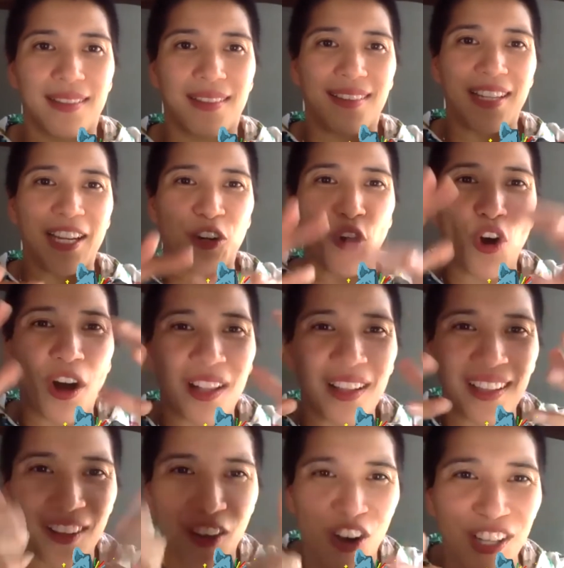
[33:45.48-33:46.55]
they're
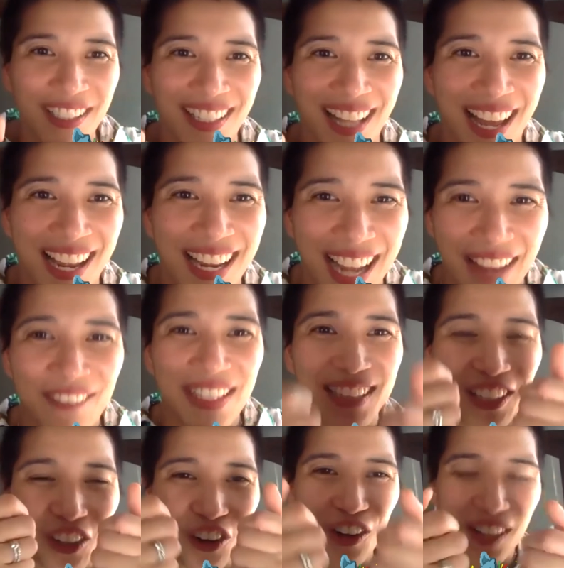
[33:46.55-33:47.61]
all online. I mean,
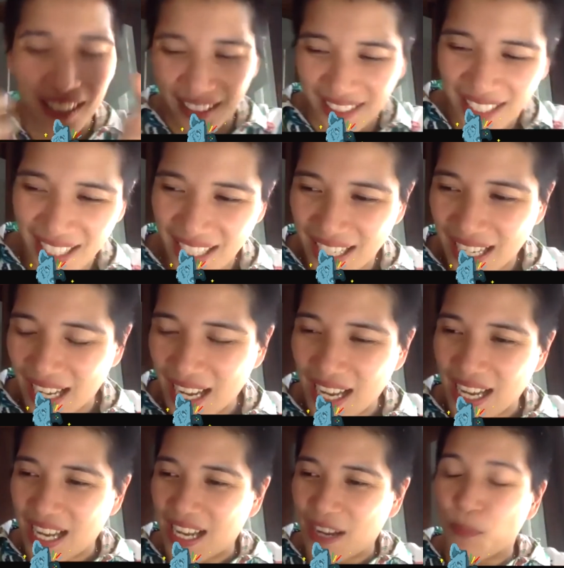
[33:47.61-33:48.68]
they're all
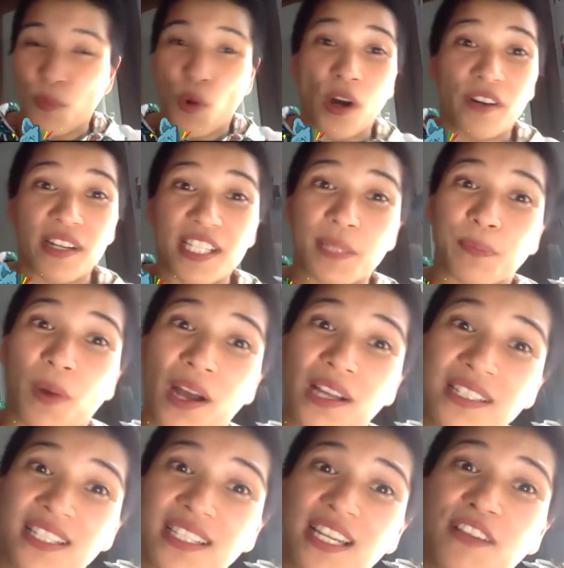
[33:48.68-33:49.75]
more
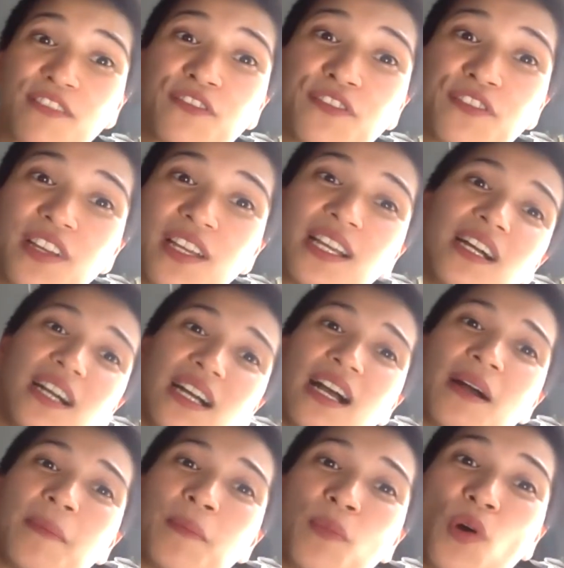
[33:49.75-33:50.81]
responsive
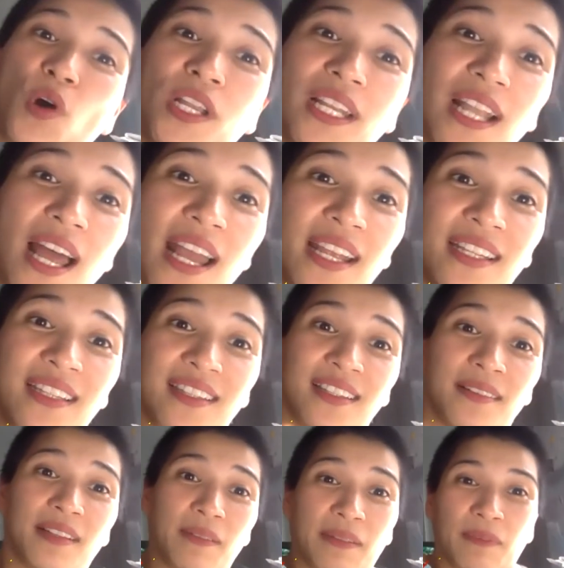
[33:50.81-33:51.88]
online.
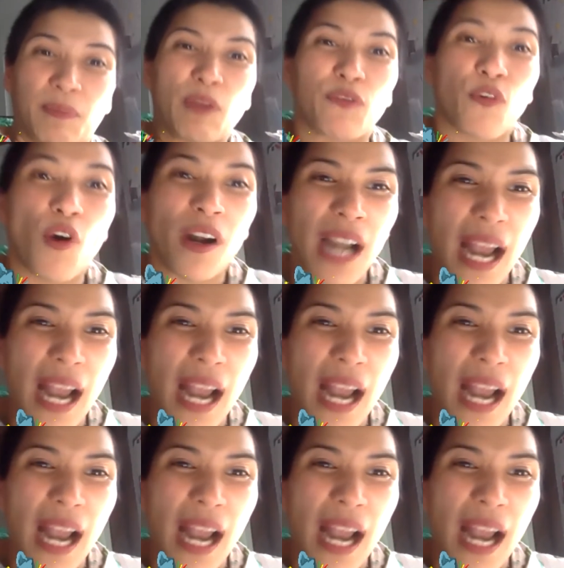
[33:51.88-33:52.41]
Before I